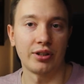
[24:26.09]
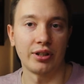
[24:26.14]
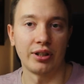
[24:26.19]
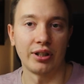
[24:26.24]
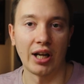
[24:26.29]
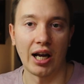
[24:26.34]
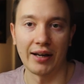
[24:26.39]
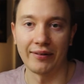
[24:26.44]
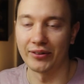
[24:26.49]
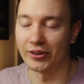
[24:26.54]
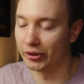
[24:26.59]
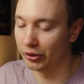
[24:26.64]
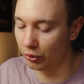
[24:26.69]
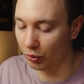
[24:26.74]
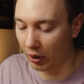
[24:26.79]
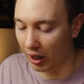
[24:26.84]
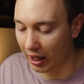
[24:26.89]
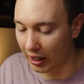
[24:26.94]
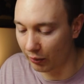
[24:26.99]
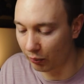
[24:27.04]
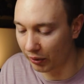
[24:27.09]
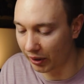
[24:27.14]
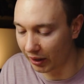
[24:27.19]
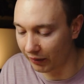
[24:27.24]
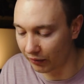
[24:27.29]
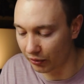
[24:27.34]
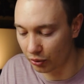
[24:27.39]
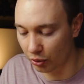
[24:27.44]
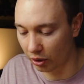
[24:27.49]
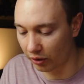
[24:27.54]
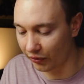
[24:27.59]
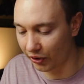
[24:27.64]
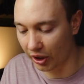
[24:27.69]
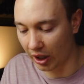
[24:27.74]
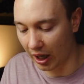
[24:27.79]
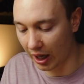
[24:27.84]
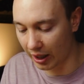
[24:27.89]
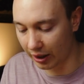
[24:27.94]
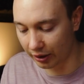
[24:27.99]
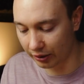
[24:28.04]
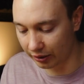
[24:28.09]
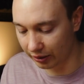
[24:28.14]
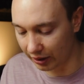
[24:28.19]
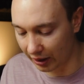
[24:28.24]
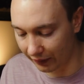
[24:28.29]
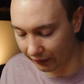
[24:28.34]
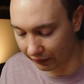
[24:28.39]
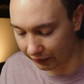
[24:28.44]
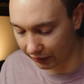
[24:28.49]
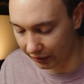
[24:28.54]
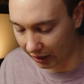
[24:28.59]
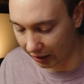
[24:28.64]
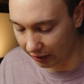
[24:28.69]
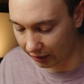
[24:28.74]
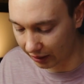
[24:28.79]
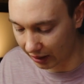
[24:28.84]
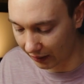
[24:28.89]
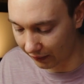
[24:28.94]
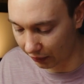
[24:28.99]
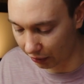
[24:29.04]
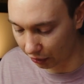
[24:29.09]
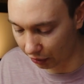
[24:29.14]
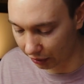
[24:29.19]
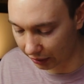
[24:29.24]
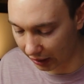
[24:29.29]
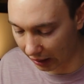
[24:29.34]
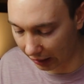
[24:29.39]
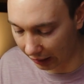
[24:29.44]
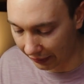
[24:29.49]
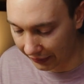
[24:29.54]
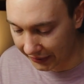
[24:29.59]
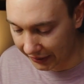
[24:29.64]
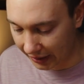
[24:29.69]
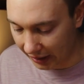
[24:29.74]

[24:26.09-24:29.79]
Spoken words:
and neither do I whenever sort of I hired, never looked at.